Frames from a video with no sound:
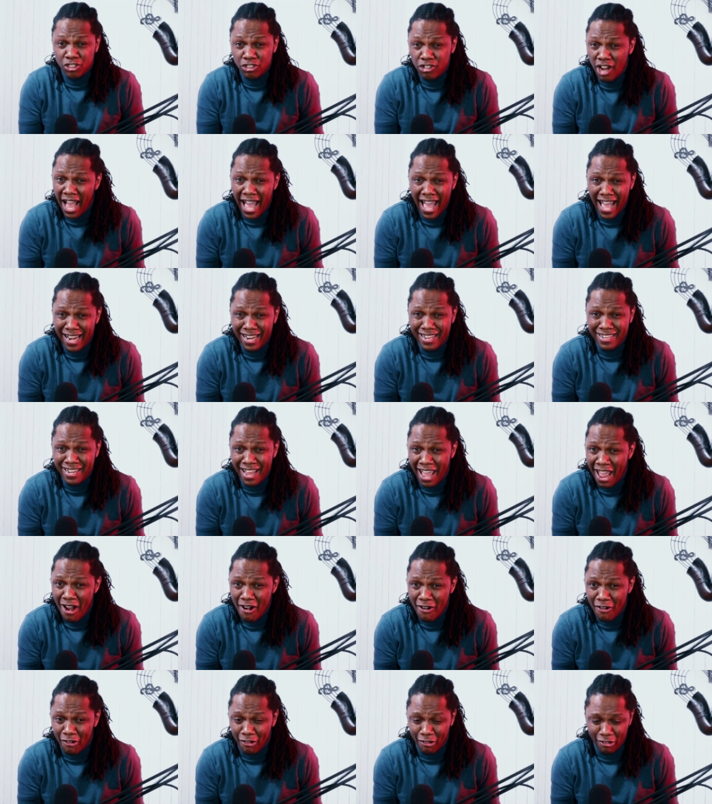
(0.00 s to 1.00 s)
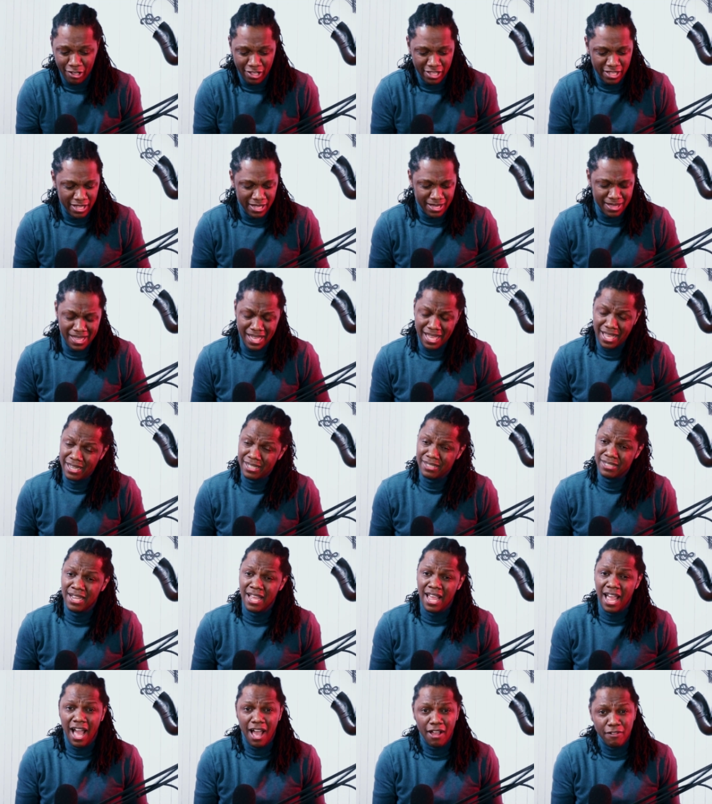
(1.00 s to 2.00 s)
trial and error. And
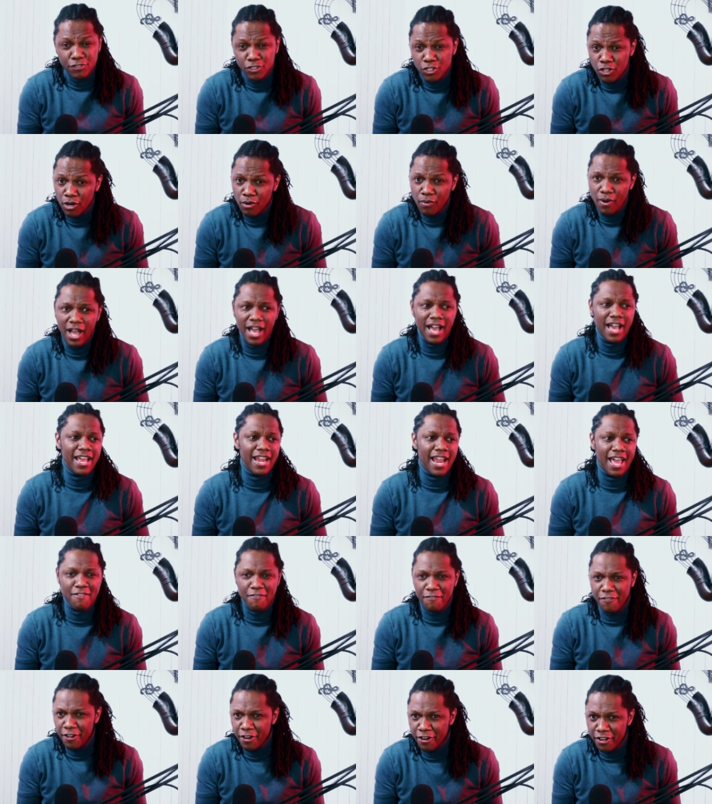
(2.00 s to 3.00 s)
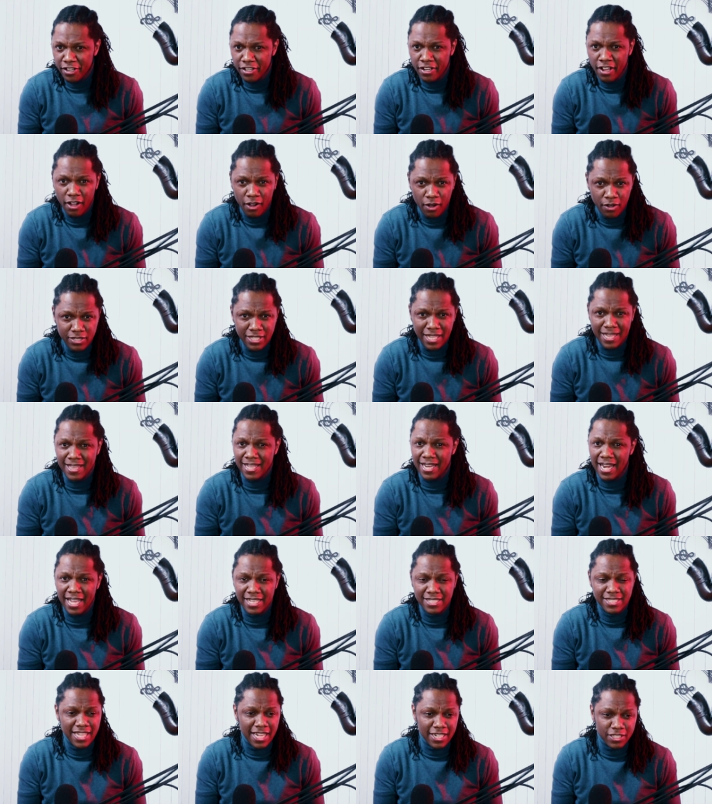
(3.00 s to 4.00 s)
then after a while, I figured it out. And then
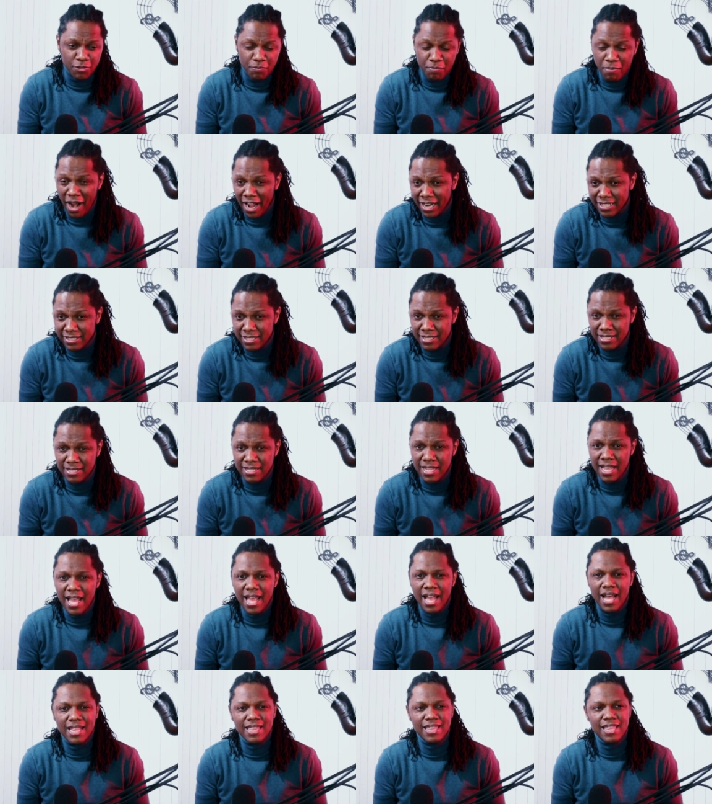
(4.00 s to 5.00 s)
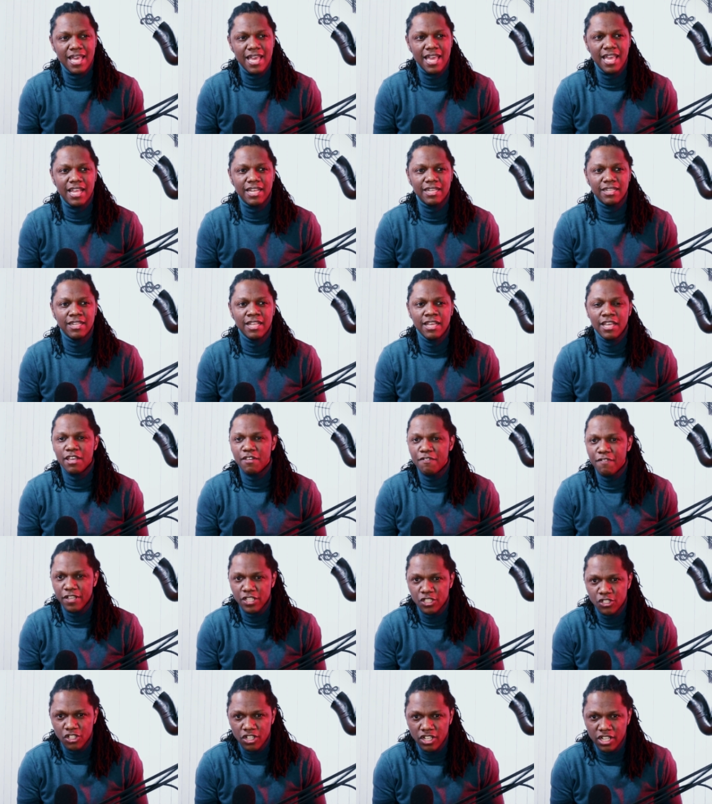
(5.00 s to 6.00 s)
I started to practice. And then
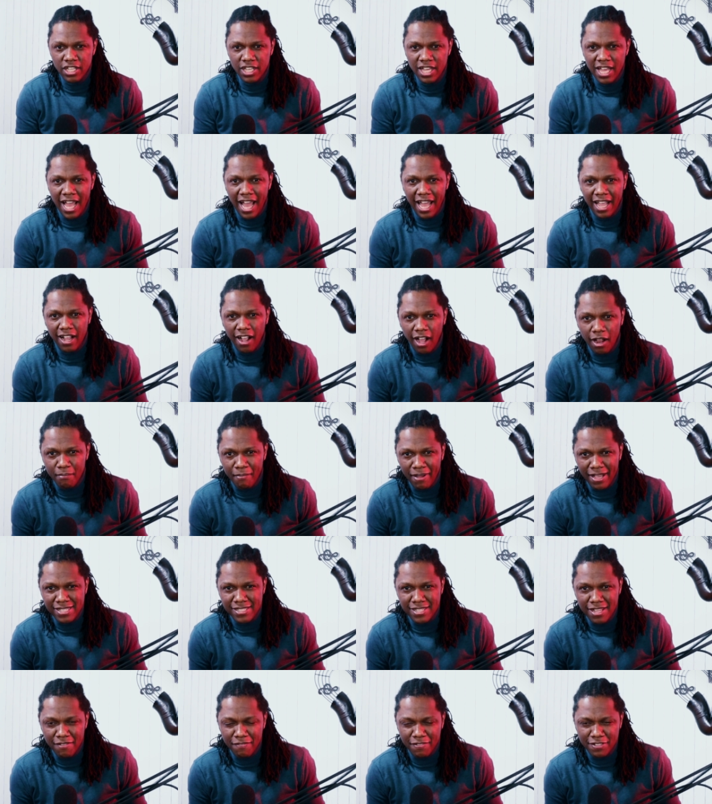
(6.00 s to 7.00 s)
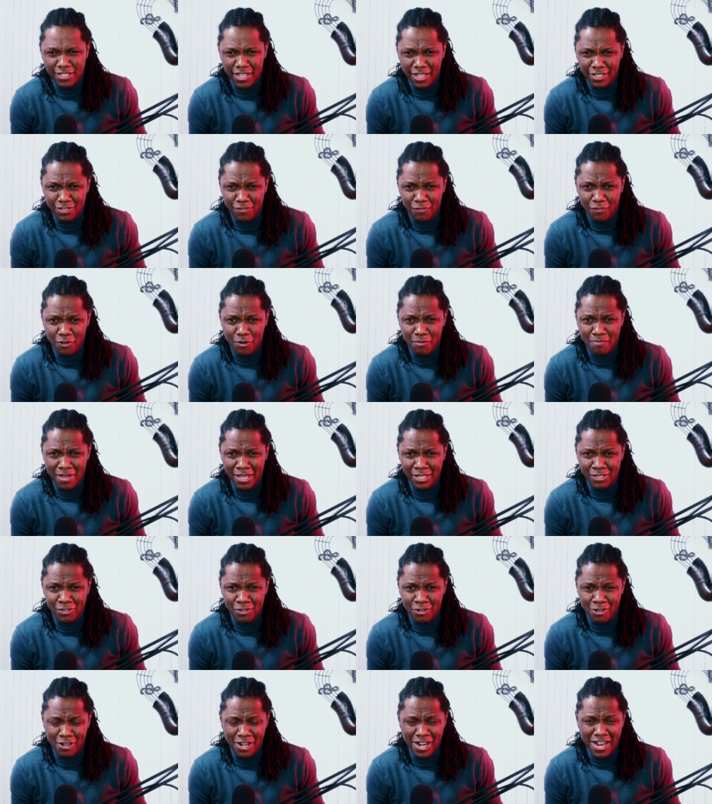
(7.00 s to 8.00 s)
eventually, I got myself a saxophone
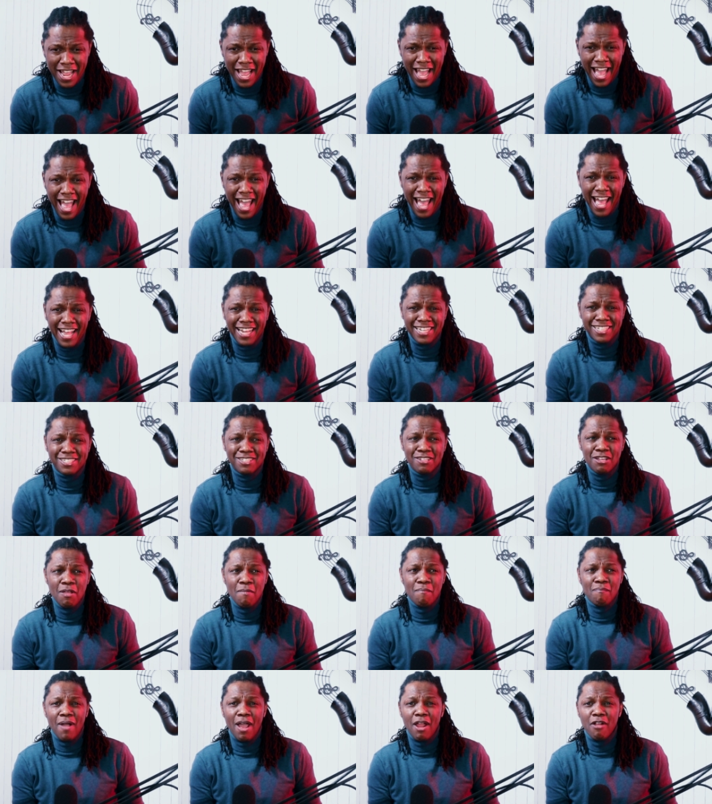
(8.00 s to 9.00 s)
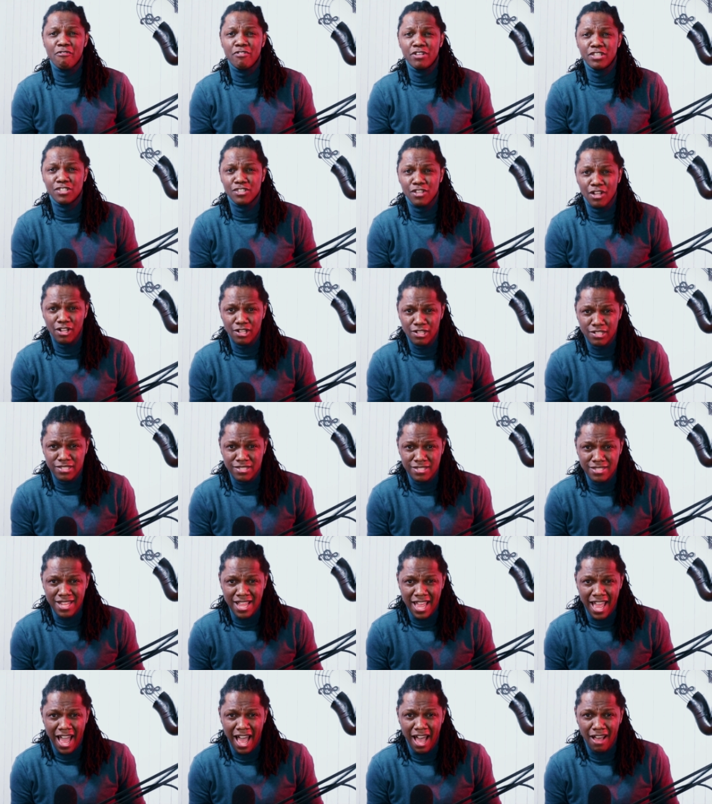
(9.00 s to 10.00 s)
mentor. And my
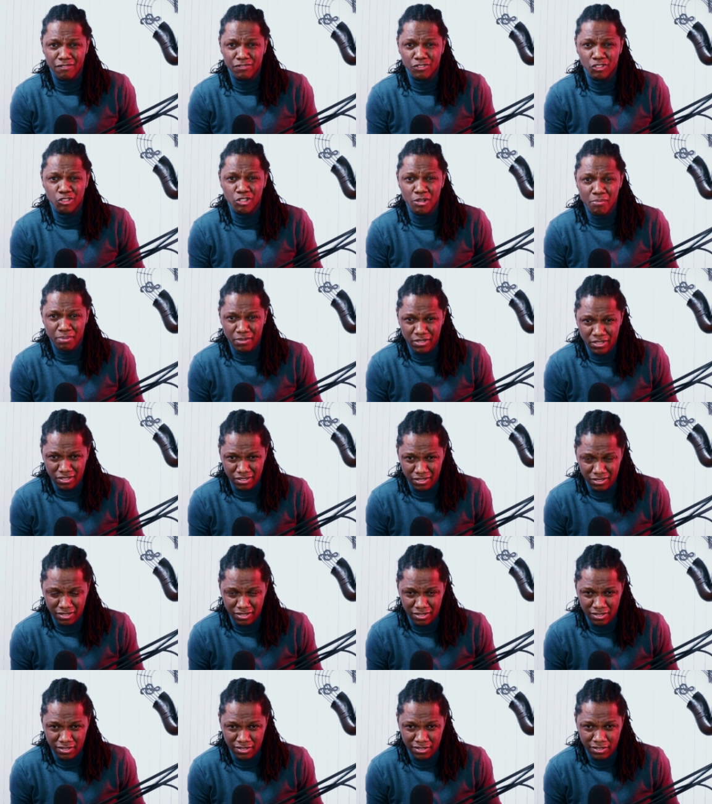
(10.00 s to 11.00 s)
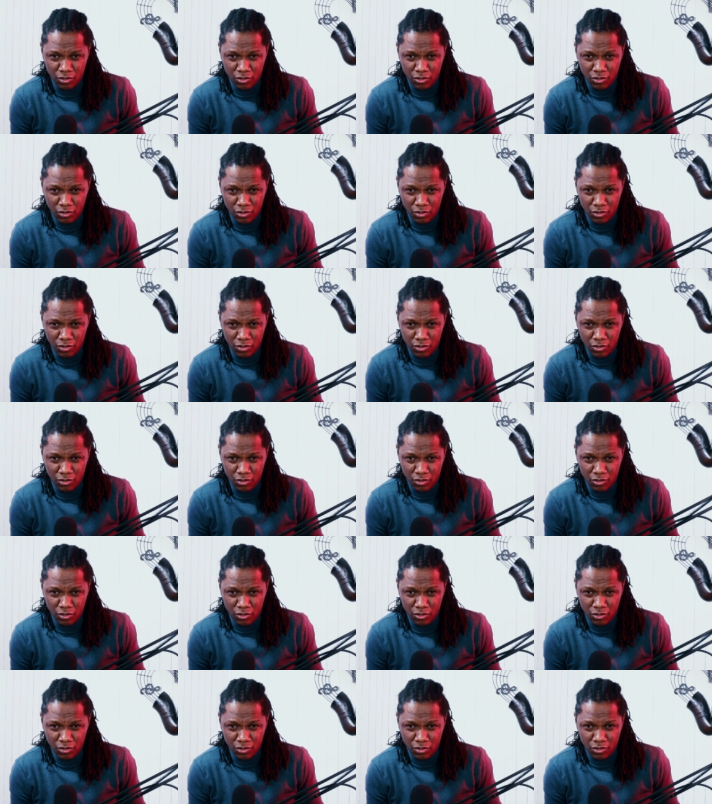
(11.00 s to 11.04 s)
results have tripled,